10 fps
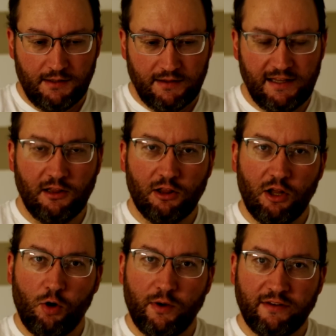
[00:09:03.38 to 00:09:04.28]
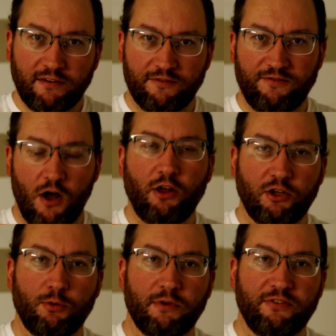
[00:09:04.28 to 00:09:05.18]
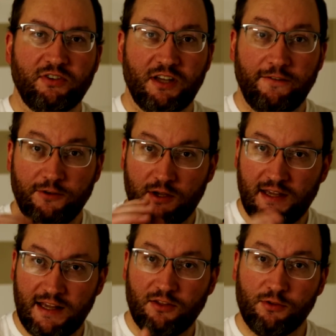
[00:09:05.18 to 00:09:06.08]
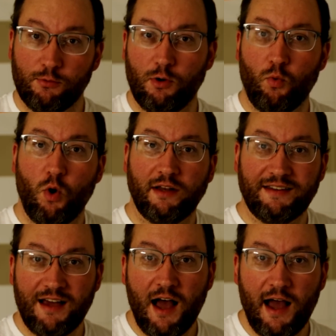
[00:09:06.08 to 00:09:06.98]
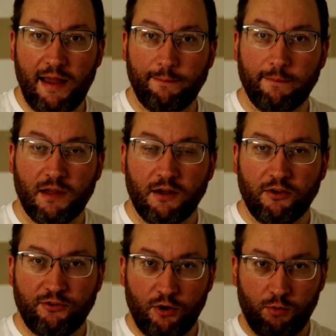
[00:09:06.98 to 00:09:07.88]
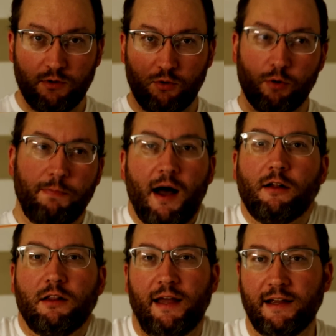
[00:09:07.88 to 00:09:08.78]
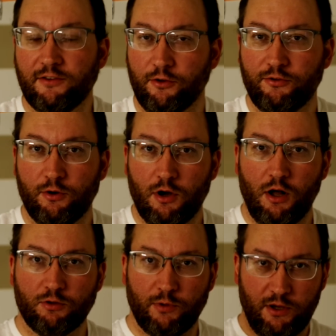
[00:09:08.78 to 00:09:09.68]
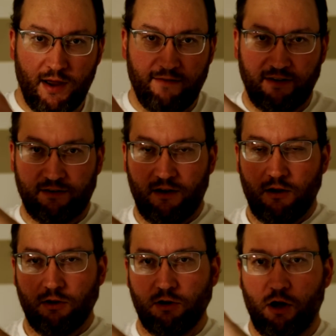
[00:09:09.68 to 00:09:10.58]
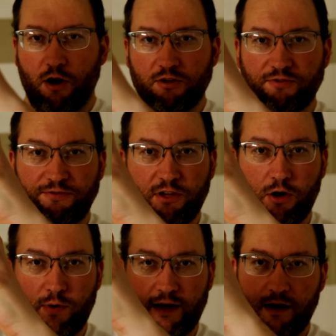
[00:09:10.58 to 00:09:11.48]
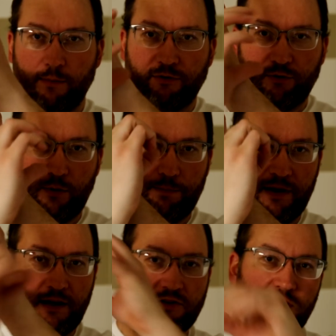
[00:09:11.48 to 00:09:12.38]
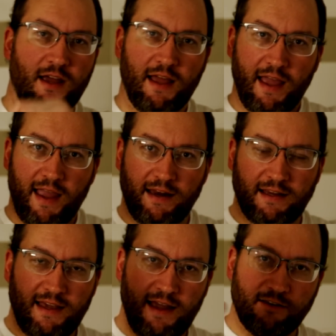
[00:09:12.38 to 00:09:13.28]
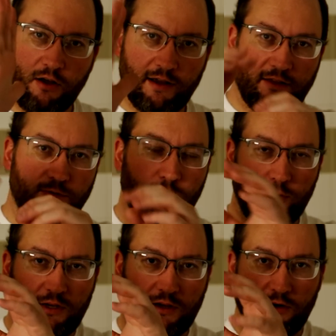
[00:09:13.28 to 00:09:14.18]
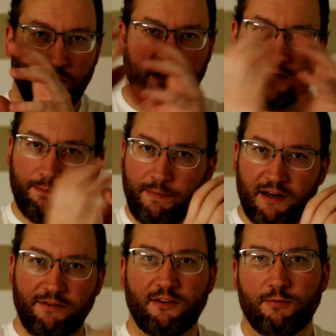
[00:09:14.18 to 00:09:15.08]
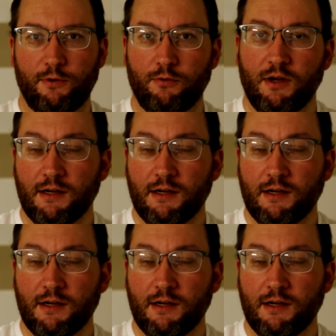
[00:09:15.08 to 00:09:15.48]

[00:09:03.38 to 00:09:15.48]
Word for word: the lowest volume of stuff you can get through at one time. So, or bottleneck, it's also called, where you have this large flow and it comes to a pinch and it can't all get through and you can only get a bit of it through.